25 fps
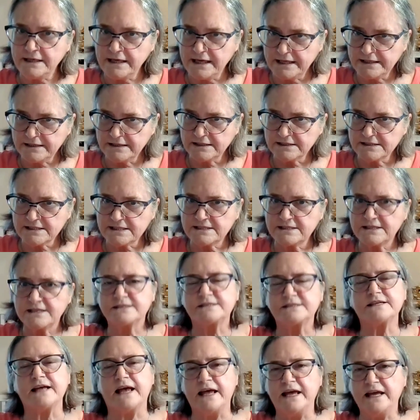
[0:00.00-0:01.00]
Needless
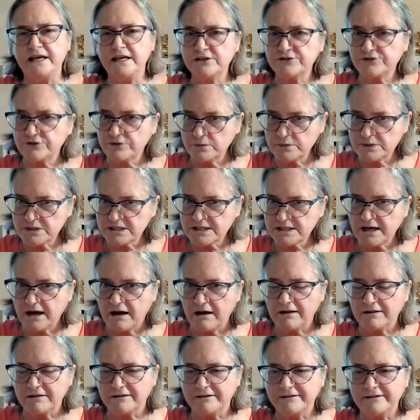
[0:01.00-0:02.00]
to say, he's from
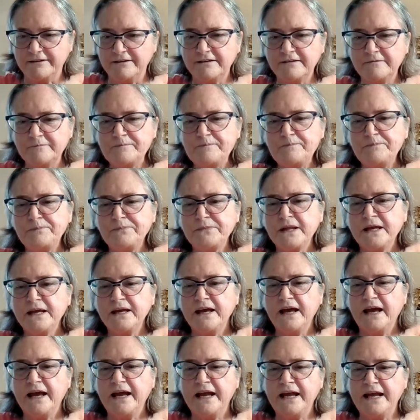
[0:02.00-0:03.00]
Scotland.
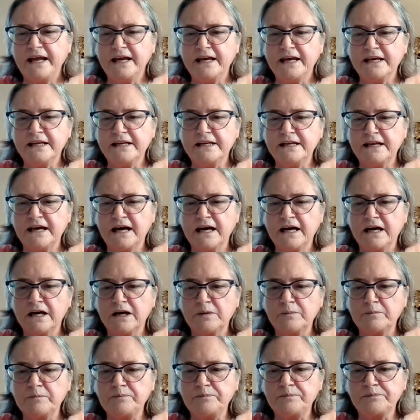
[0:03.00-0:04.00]
And
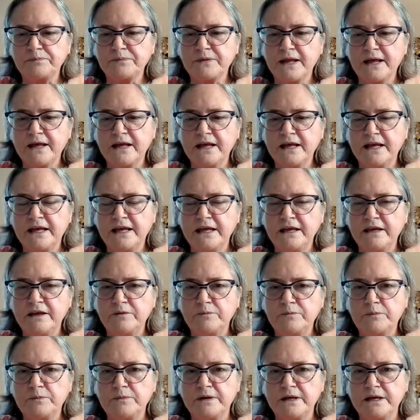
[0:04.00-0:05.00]

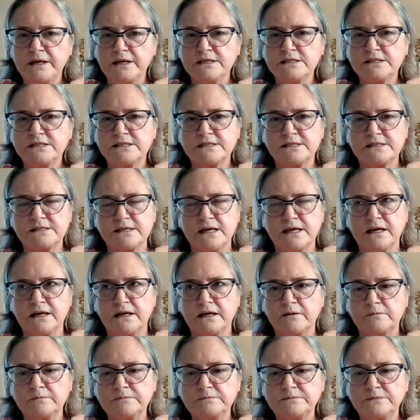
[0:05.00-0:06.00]
he was
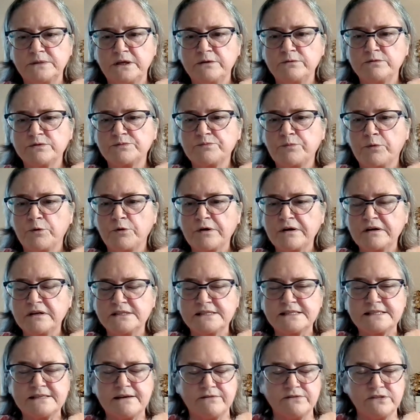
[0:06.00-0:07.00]
born
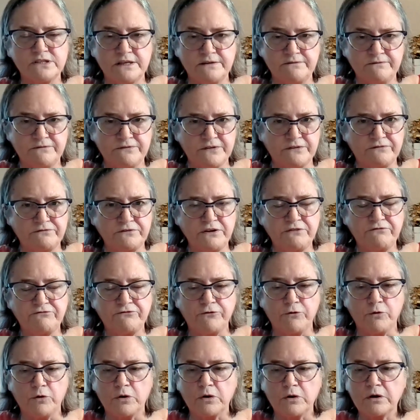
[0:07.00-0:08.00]
in
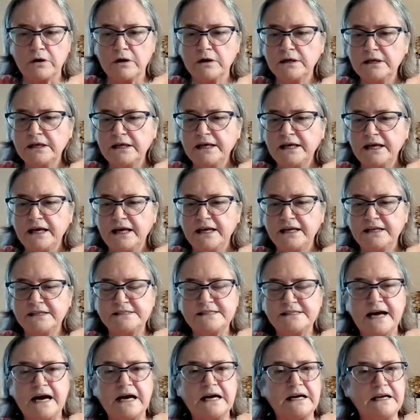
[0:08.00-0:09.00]
1754
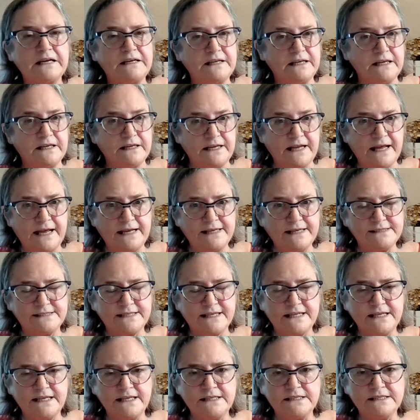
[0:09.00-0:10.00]
and died in
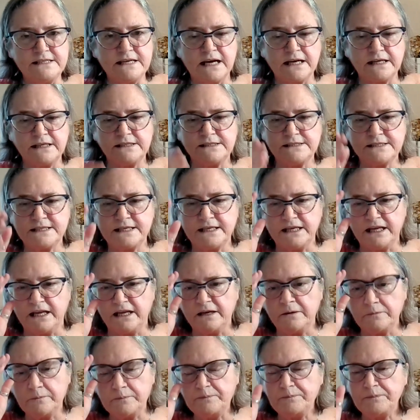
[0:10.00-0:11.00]

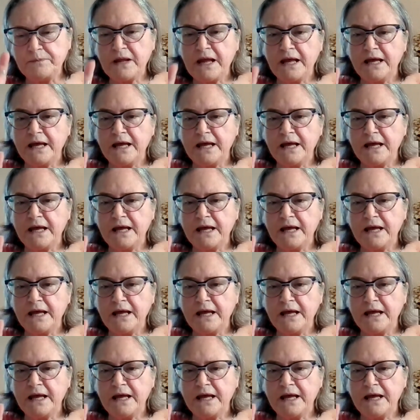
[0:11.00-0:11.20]
1819.